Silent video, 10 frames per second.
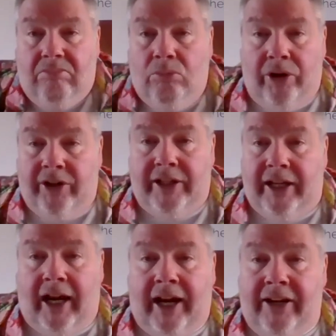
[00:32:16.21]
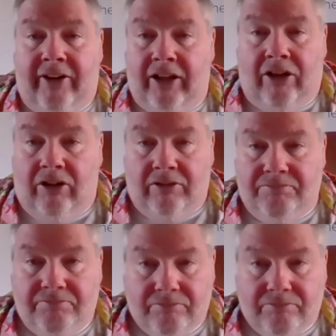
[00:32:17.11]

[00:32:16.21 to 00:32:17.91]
wanted it higher alcohol.